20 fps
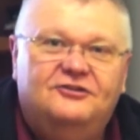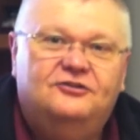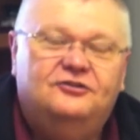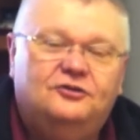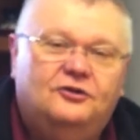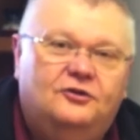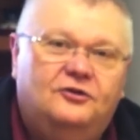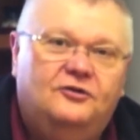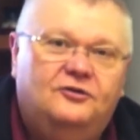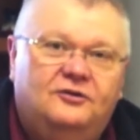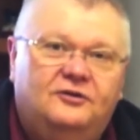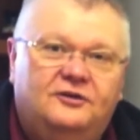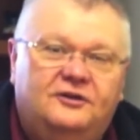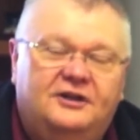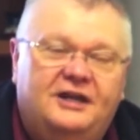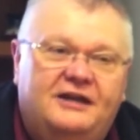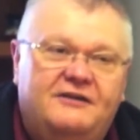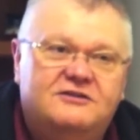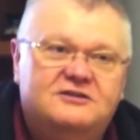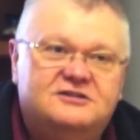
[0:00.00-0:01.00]
So
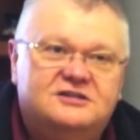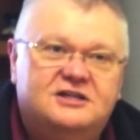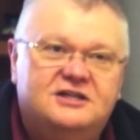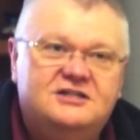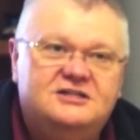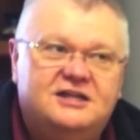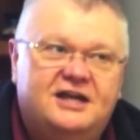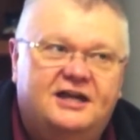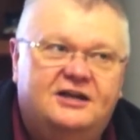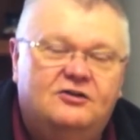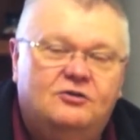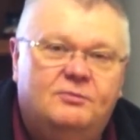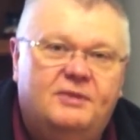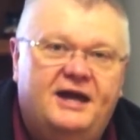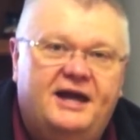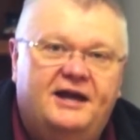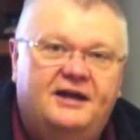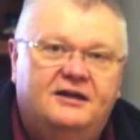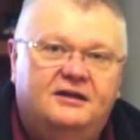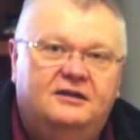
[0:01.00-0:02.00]
a lot of the cities I had to go
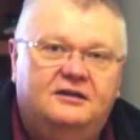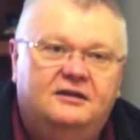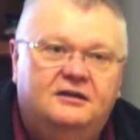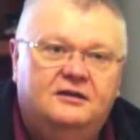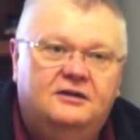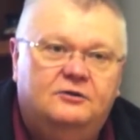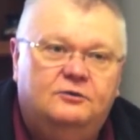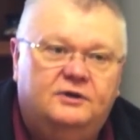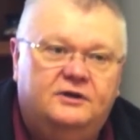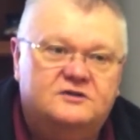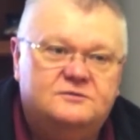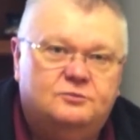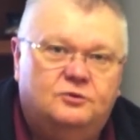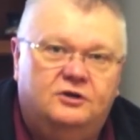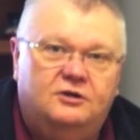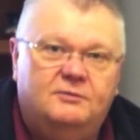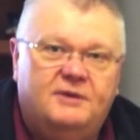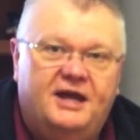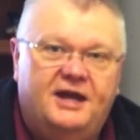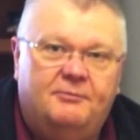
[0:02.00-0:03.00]
back and when I was
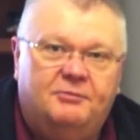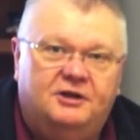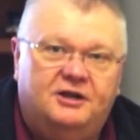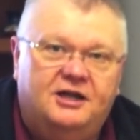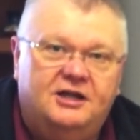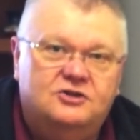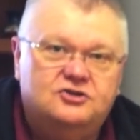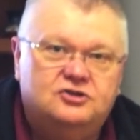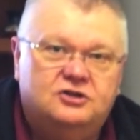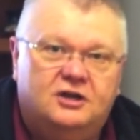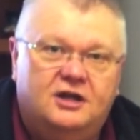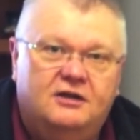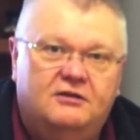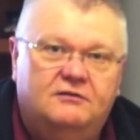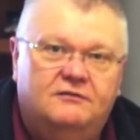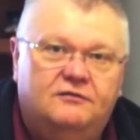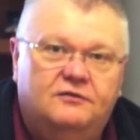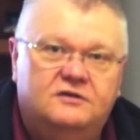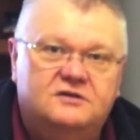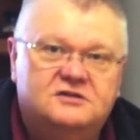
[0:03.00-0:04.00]
putting my application
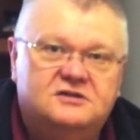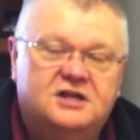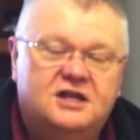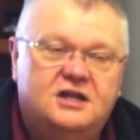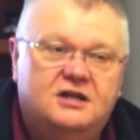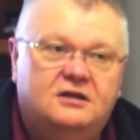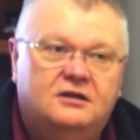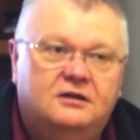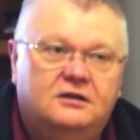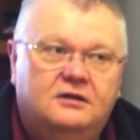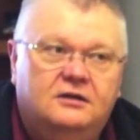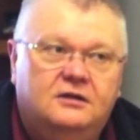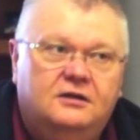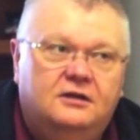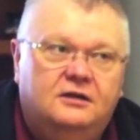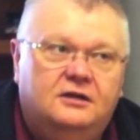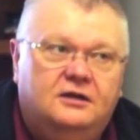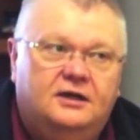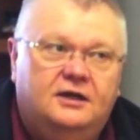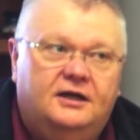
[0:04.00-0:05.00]
together for the state,
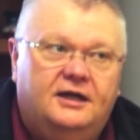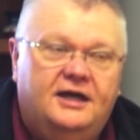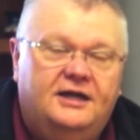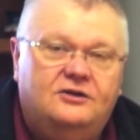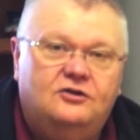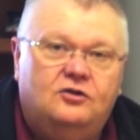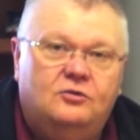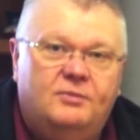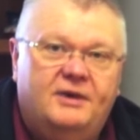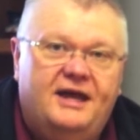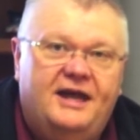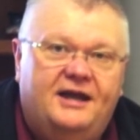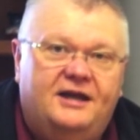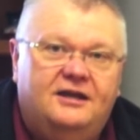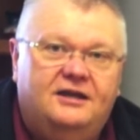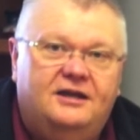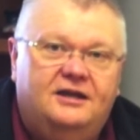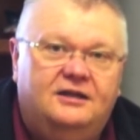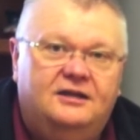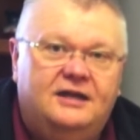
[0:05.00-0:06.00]
I had to go
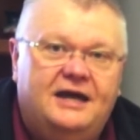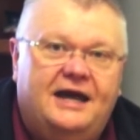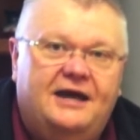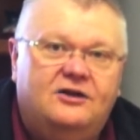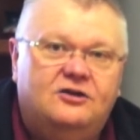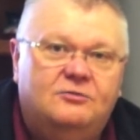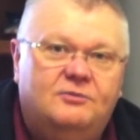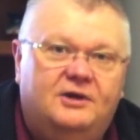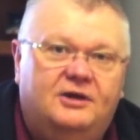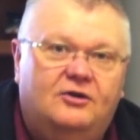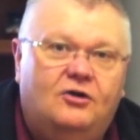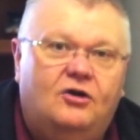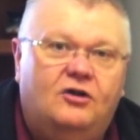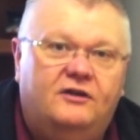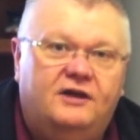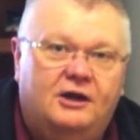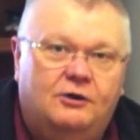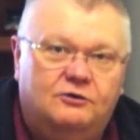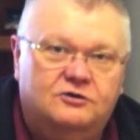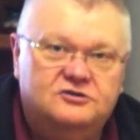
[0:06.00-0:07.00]
back and document
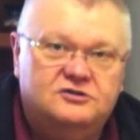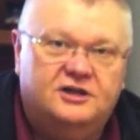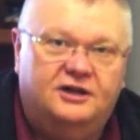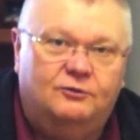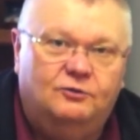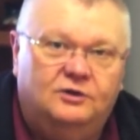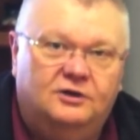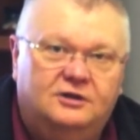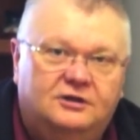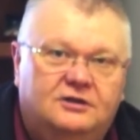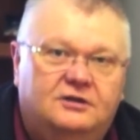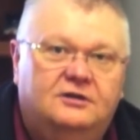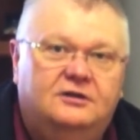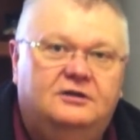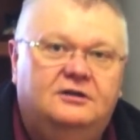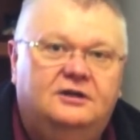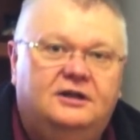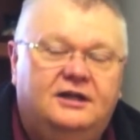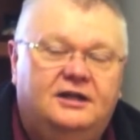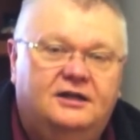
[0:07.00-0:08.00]
all the hours that I worked,
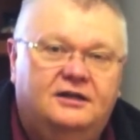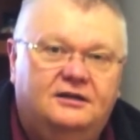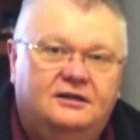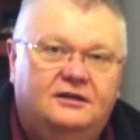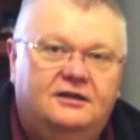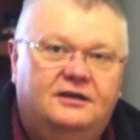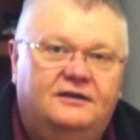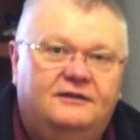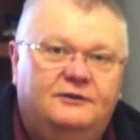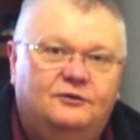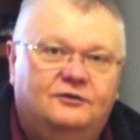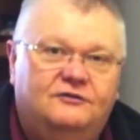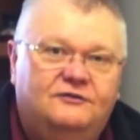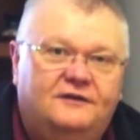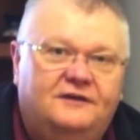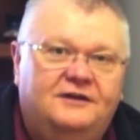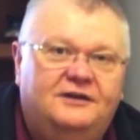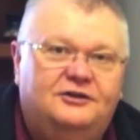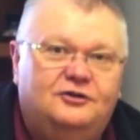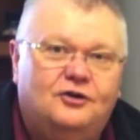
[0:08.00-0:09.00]
and uh, that was
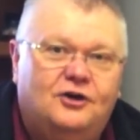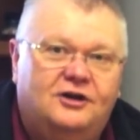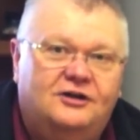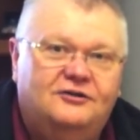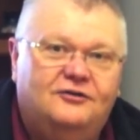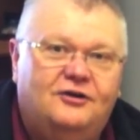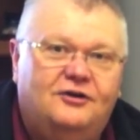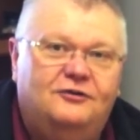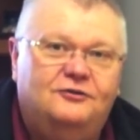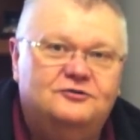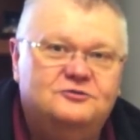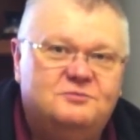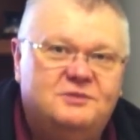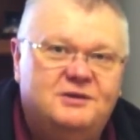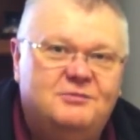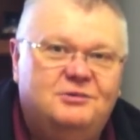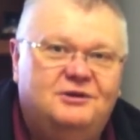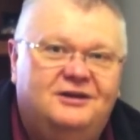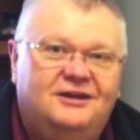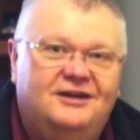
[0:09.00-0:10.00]
fun to talk to all those
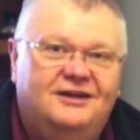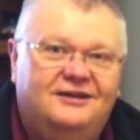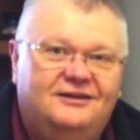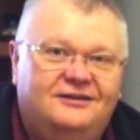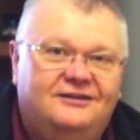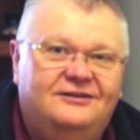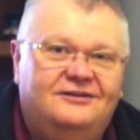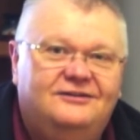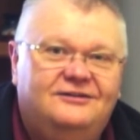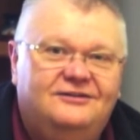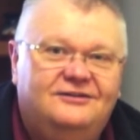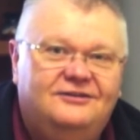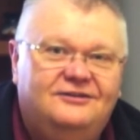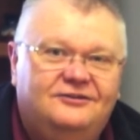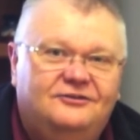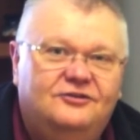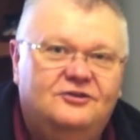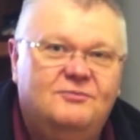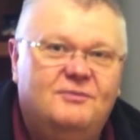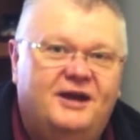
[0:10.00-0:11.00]
people again.
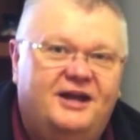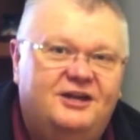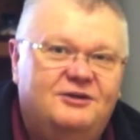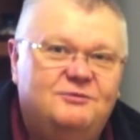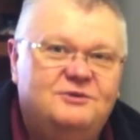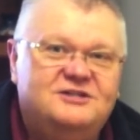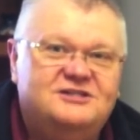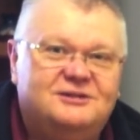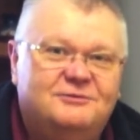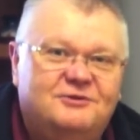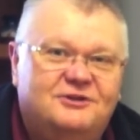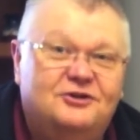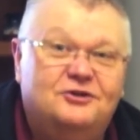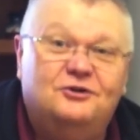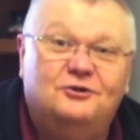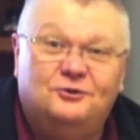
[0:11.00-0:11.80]
It reminded me some of the